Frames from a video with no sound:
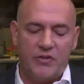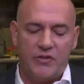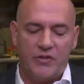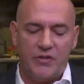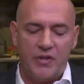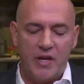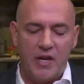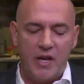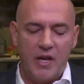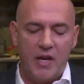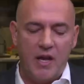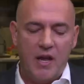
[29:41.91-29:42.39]

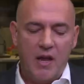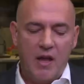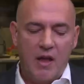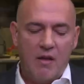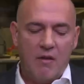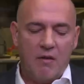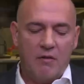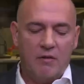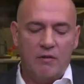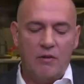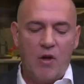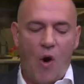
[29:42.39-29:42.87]
see
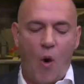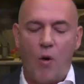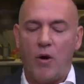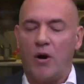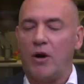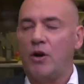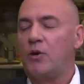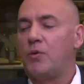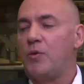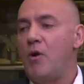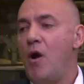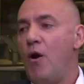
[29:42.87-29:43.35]

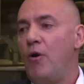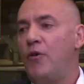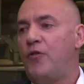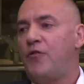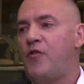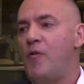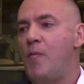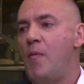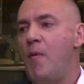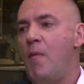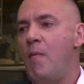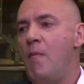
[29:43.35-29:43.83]
lower growth
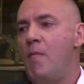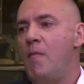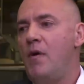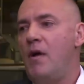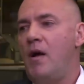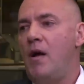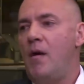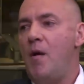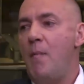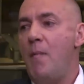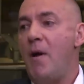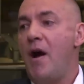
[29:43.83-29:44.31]
from uh,
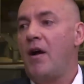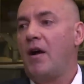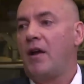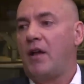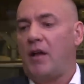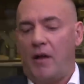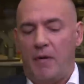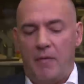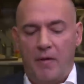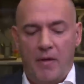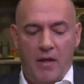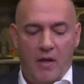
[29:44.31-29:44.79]

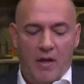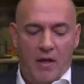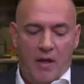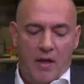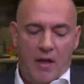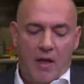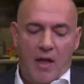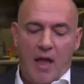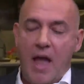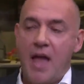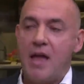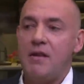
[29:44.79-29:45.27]
America. Mm-hmm.
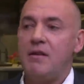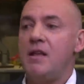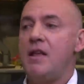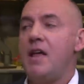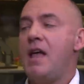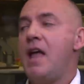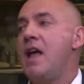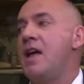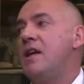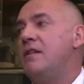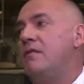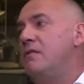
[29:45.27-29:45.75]
And,
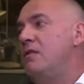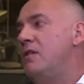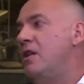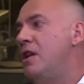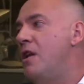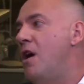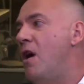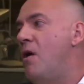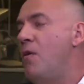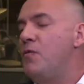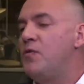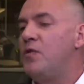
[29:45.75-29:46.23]
and
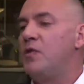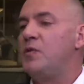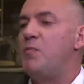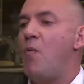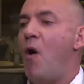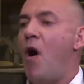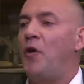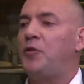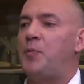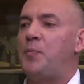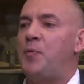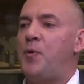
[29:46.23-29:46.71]
you know, there's
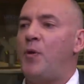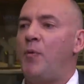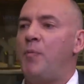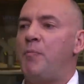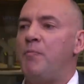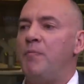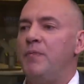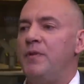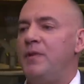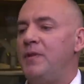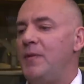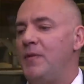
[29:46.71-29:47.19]

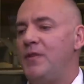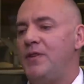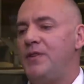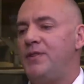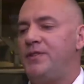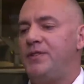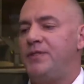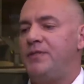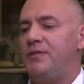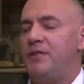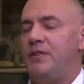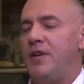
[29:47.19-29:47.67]
multiple, I mean,
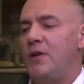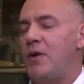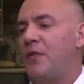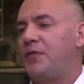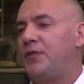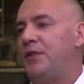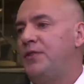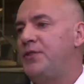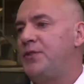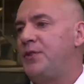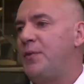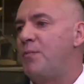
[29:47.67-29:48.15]
this is, you don't
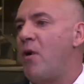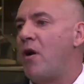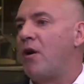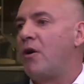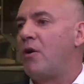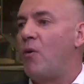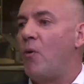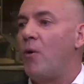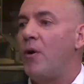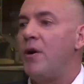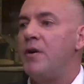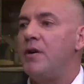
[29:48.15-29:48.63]
have to listen to
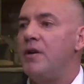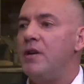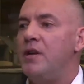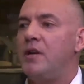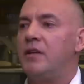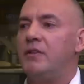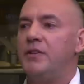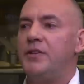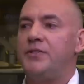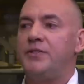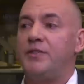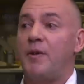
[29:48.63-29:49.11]
Mark Gordon, you
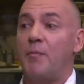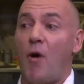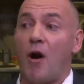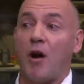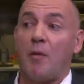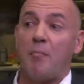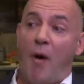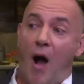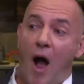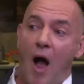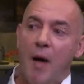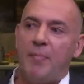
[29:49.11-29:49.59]
can listen to
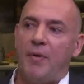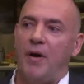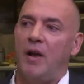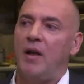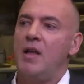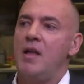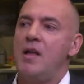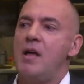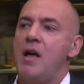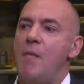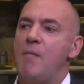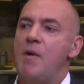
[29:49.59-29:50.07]
Mark
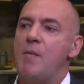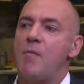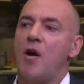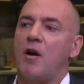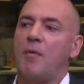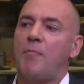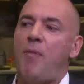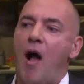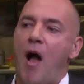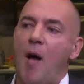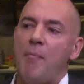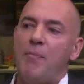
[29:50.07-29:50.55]
Papa. I mean,
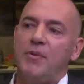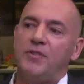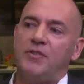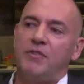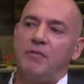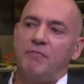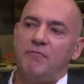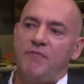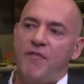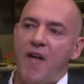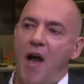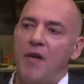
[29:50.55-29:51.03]
Mark Papa
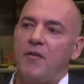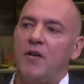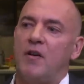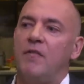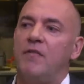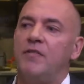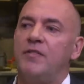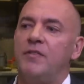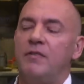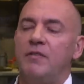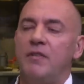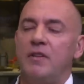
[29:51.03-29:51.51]
is founder
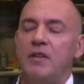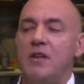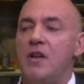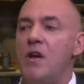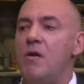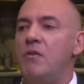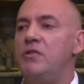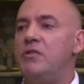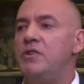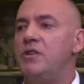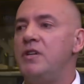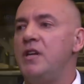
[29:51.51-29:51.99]
of
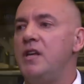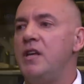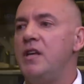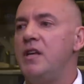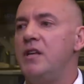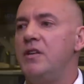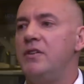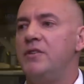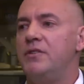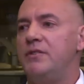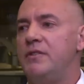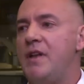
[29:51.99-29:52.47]
E O
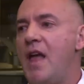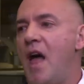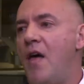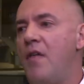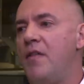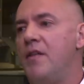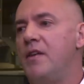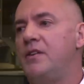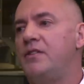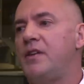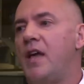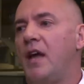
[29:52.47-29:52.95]
G, he's
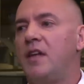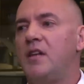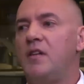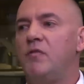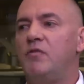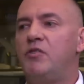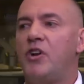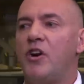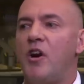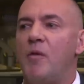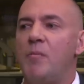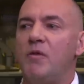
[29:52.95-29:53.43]
now the
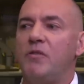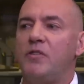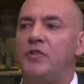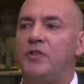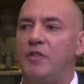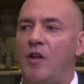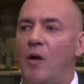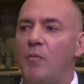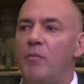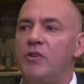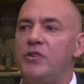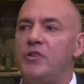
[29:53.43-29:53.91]
executive chairman of
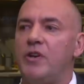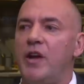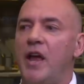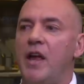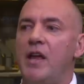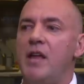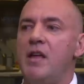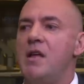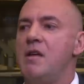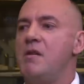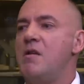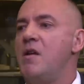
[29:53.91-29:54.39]

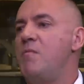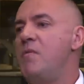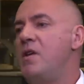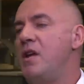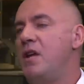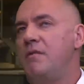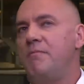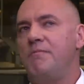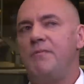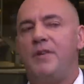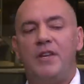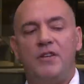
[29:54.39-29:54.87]
Schlesinger. I
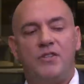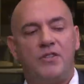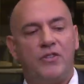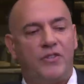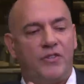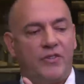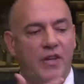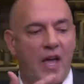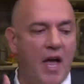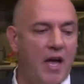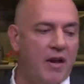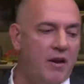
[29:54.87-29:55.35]
mean, he
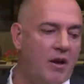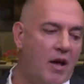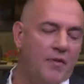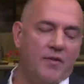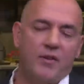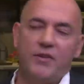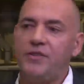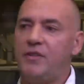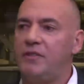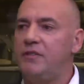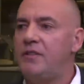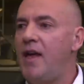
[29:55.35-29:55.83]
just said
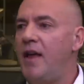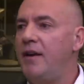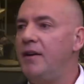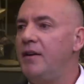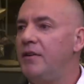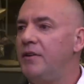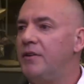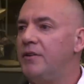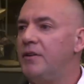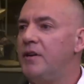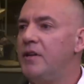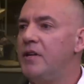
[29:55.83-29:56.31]
on the
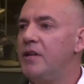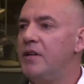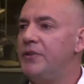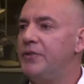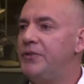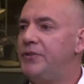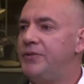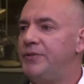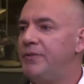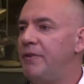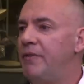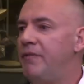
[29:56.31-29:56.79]
centennial
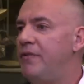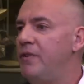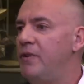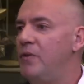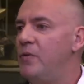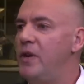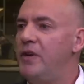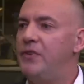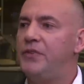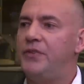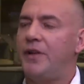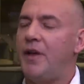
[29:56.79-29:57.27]
earnings a
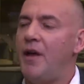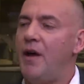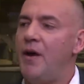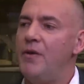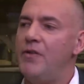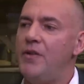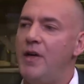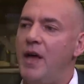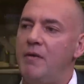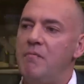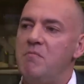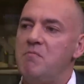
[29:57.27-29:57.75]
few weeks
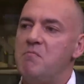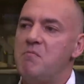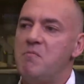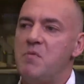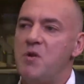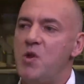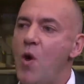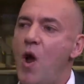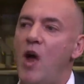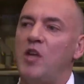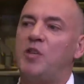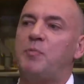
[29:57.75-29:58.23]
ago that
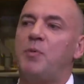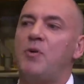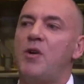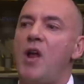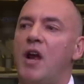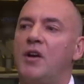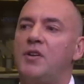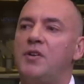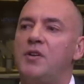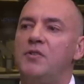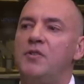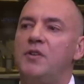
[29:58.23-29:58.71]
U S
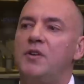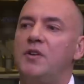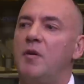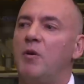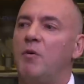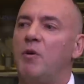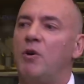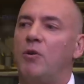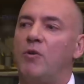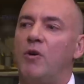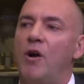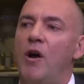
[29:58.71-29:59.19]
production is
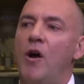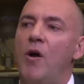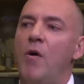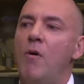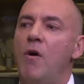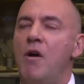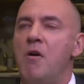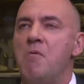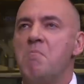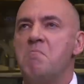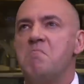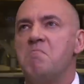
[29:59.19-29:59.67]
going to
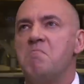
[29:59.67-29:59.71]
grow